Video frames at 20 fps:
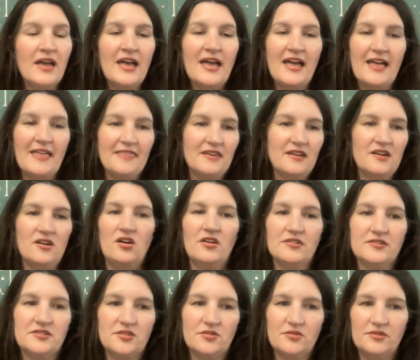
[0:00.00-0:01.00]
and then
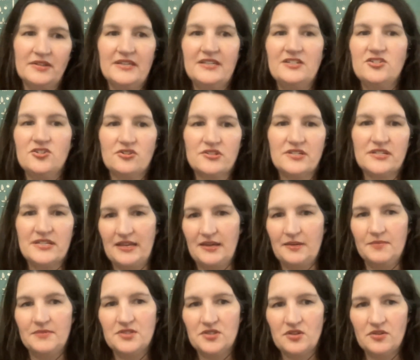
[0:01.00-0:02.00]
also lead your
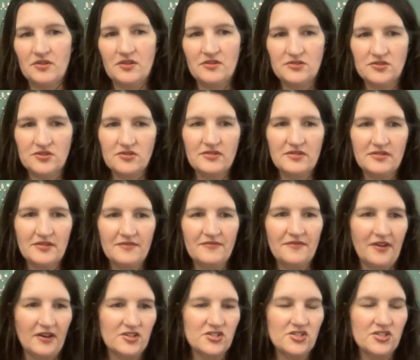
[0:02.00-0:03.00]
team. So those are the
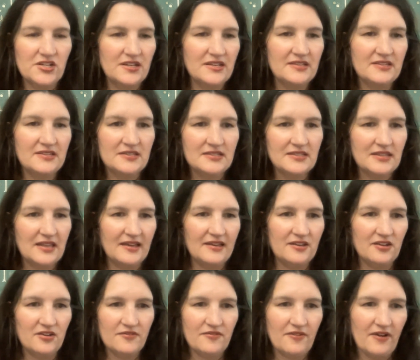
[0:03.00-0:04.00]
functions that
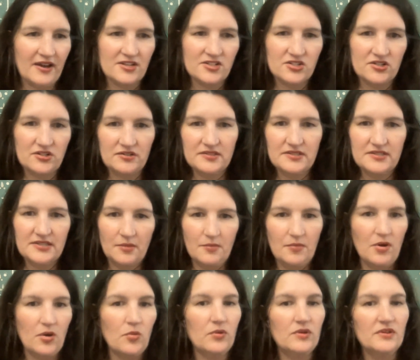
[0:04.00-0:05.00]
your fractional
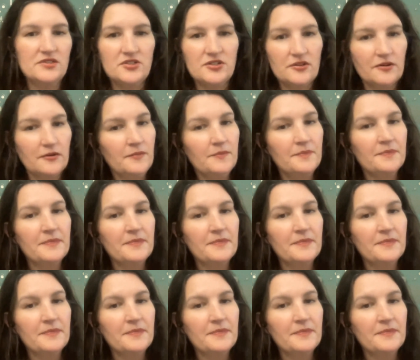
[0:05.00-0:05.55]
CMO will do.